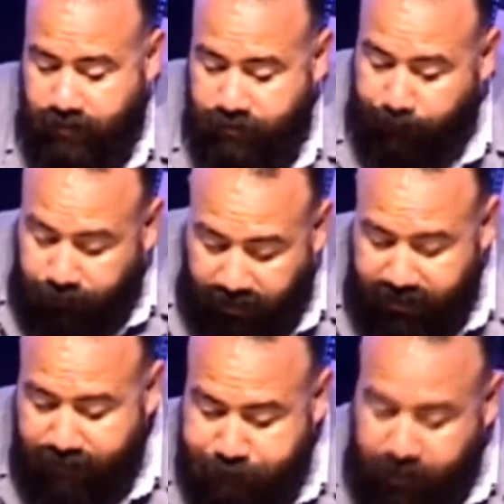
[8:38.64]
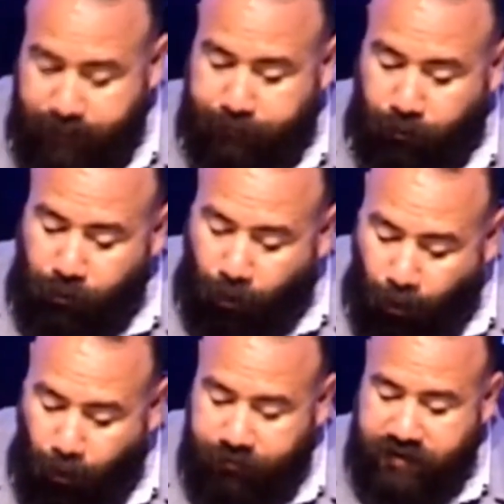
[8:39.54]
Though plenty of people who
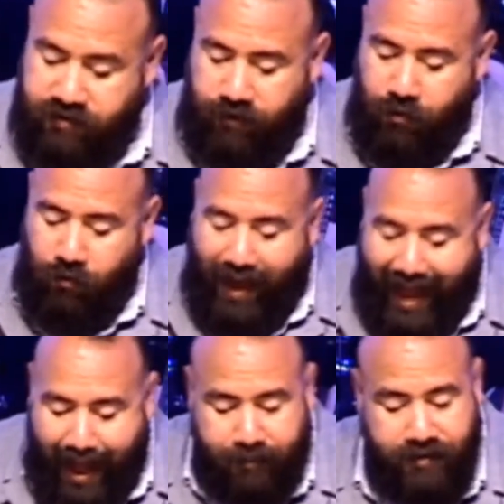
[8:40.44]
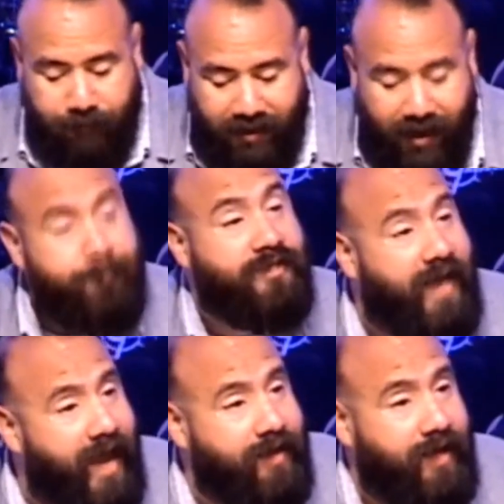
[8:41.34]
hold this view happen to be
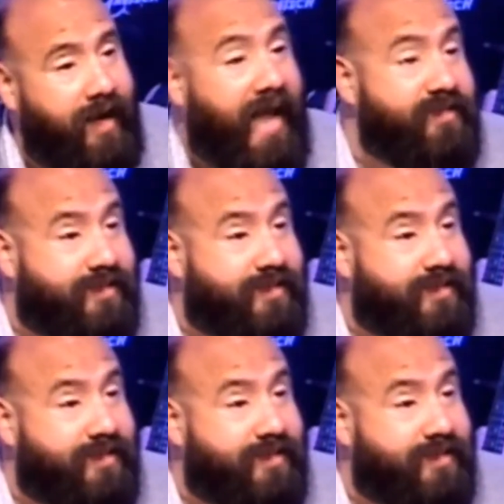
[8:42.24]
upstanding and